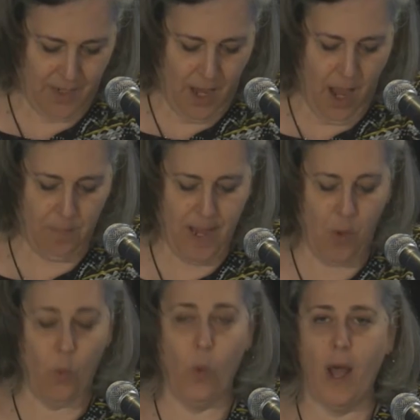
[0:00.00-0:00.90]

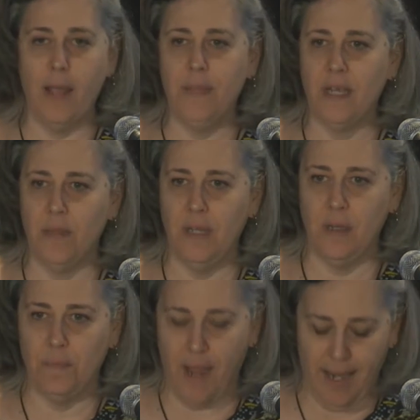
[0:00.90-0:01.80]
about why becoming
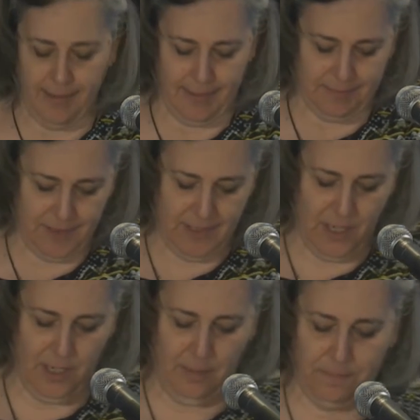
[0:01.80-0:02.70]
a pilot, an
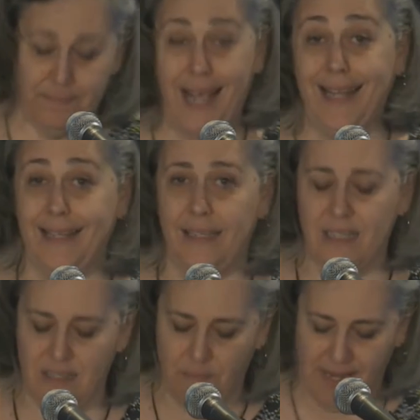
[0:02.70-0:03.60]
airline pilot,
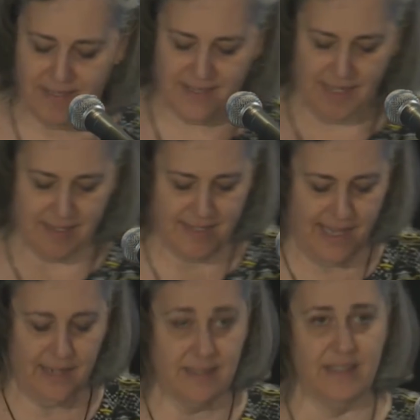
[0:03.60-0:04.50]
is the best thing
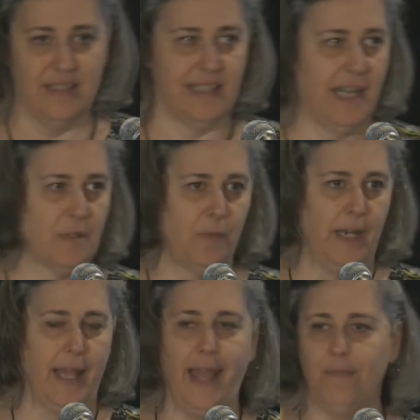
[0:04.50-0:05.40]
since sliced
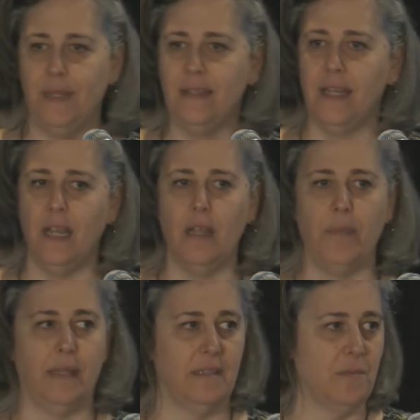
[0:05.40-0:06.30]
bread. I've been thinking
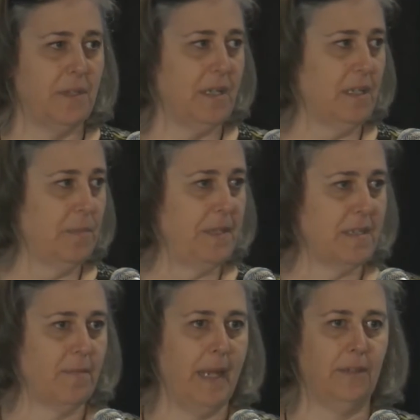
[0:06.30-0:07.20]
about this particular
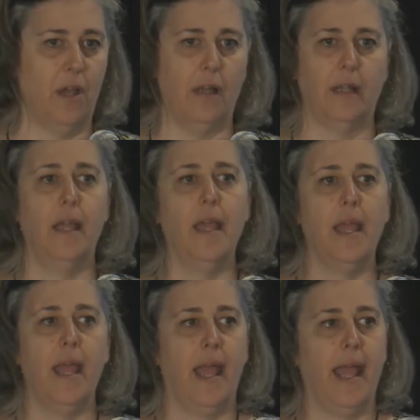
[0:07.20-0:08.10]
piece of my talk
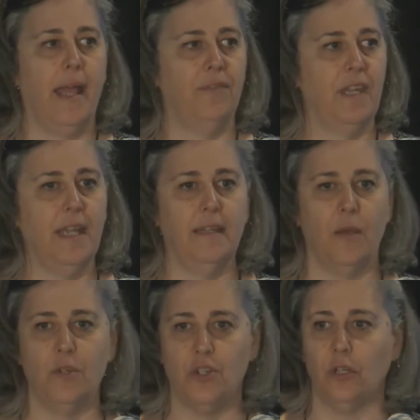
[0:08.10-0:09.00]
and thinking
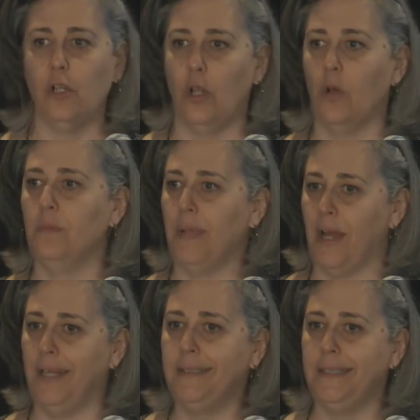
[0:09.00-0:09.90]
that we should clone
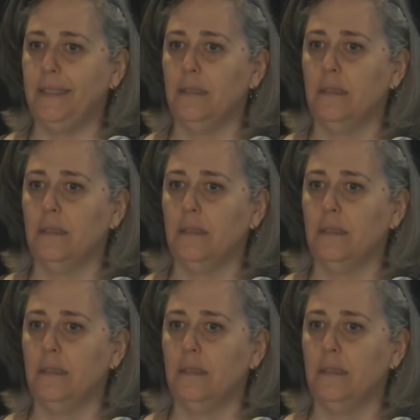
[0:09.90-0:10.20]
Barrington